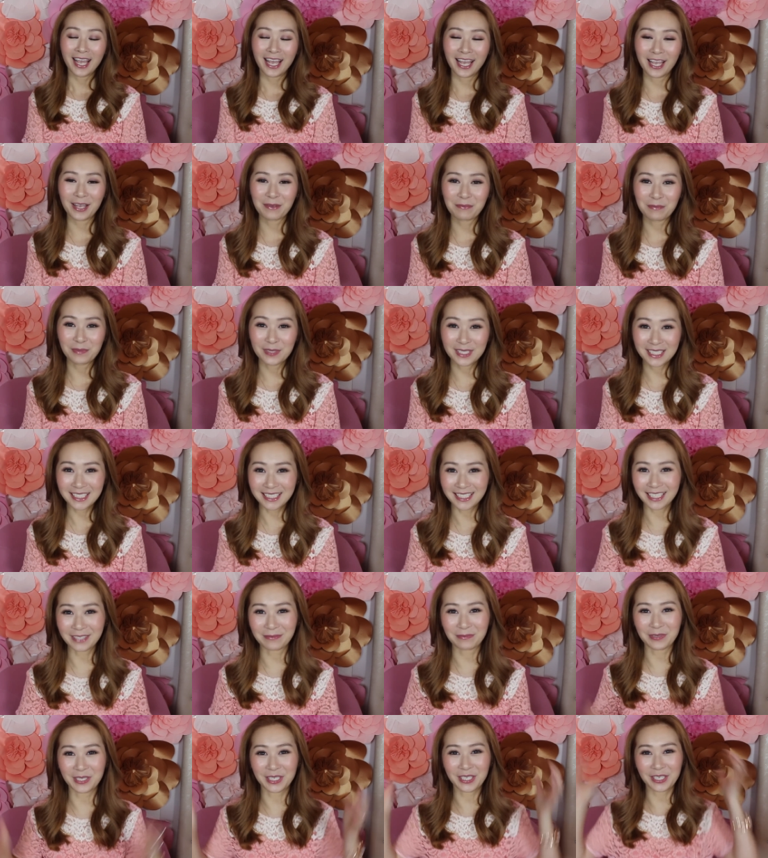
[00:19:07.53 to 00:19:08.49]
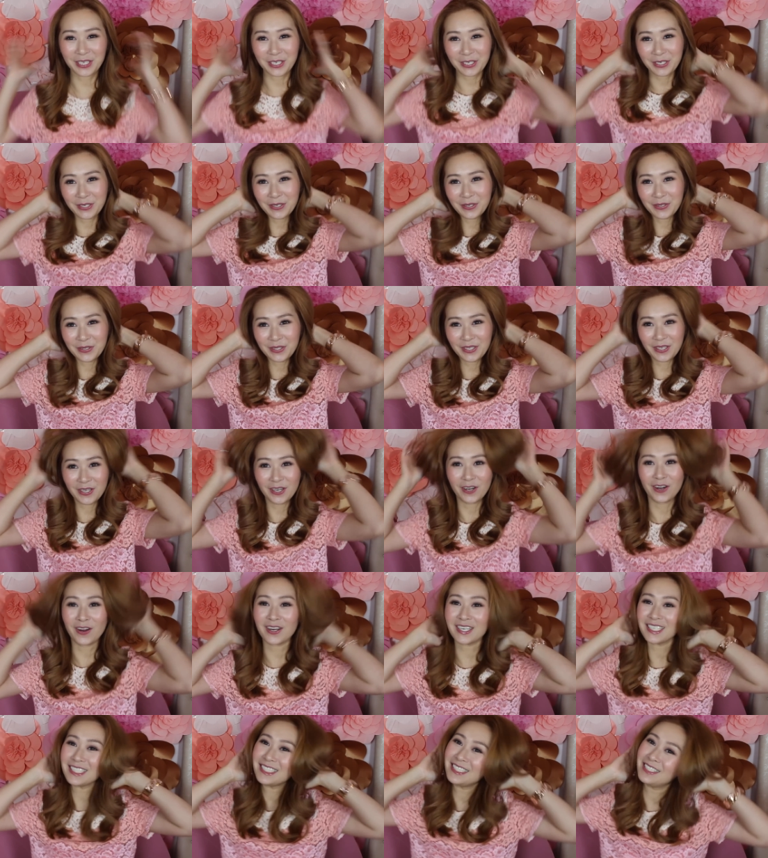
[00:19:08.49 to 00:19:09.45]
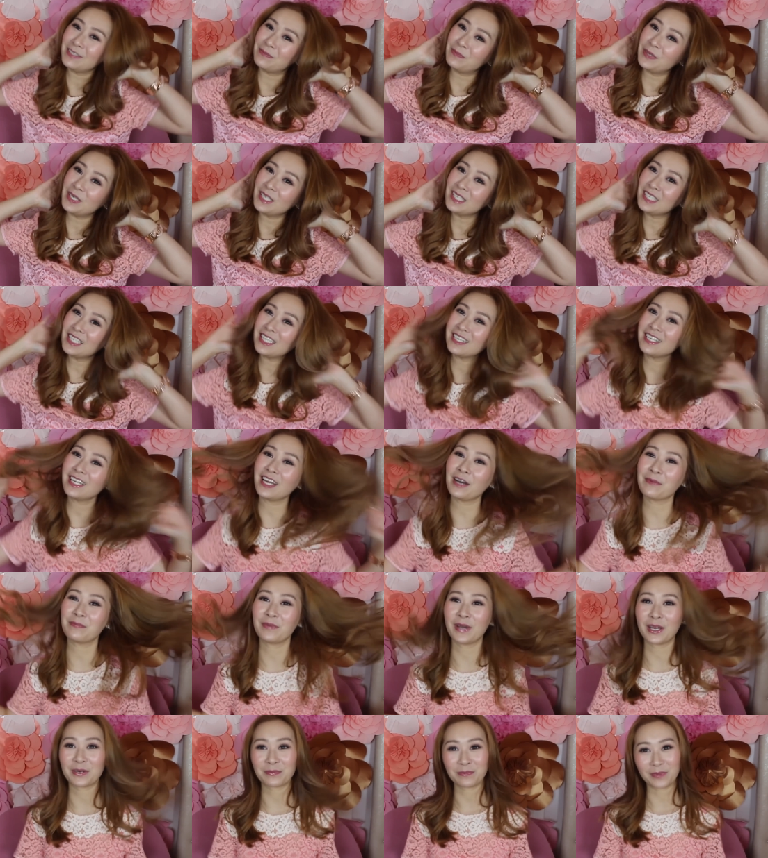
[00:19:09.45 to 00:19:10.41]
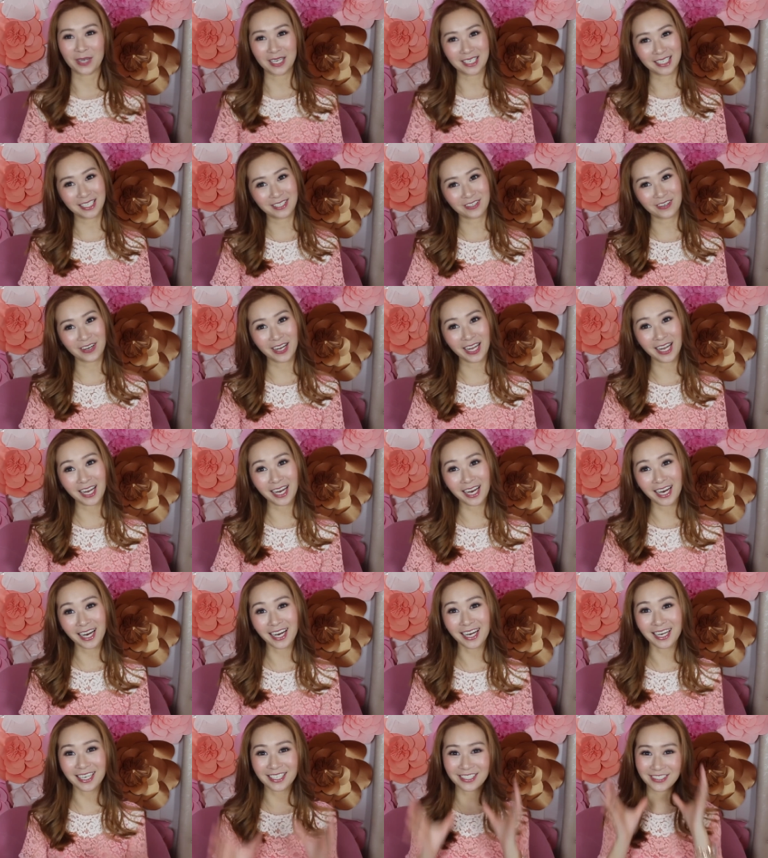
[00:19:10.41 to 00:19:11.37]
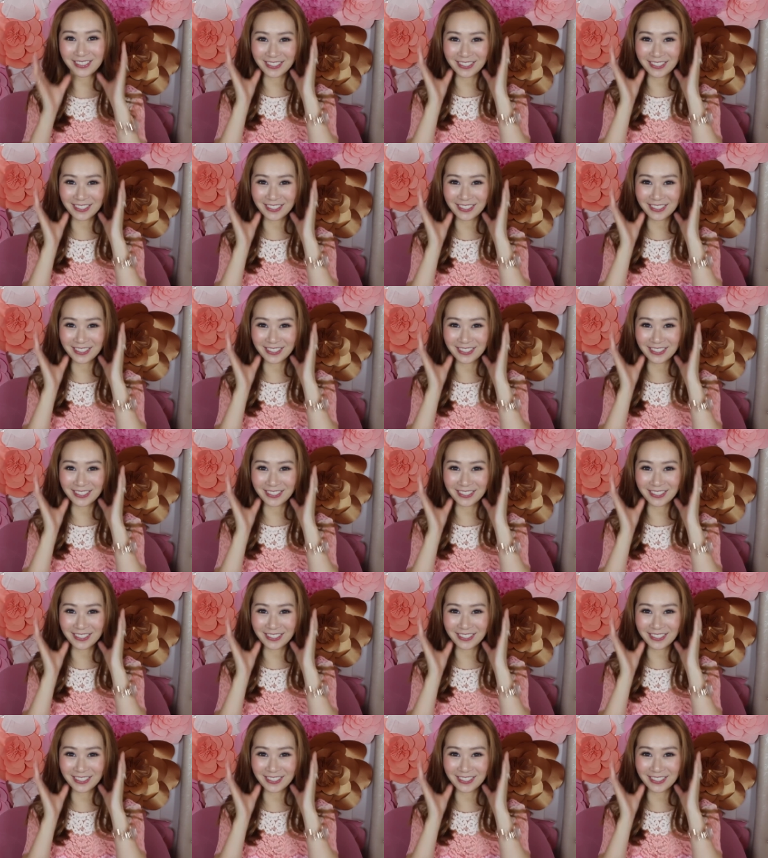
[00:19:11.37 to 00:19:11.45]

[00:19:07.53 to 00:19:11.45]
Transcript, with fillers: and please let me know your honest opinion about my new hair.